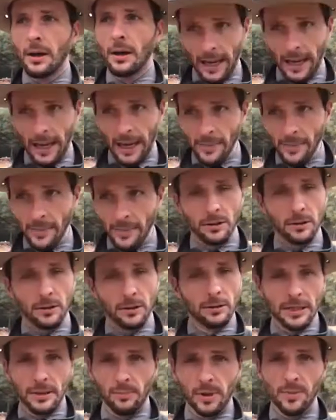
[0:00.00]
absolutely
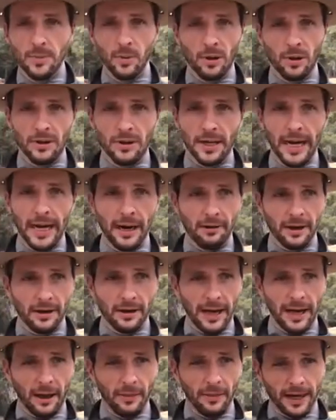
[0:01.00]
people in the area
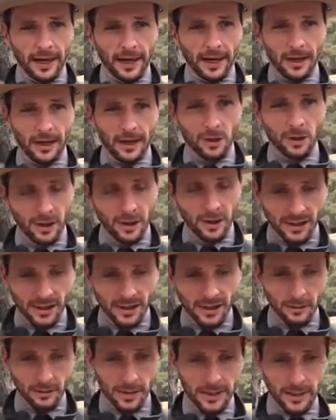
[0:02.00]
that can trace their
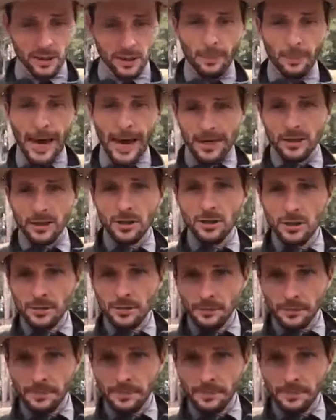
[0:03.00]
lineage back to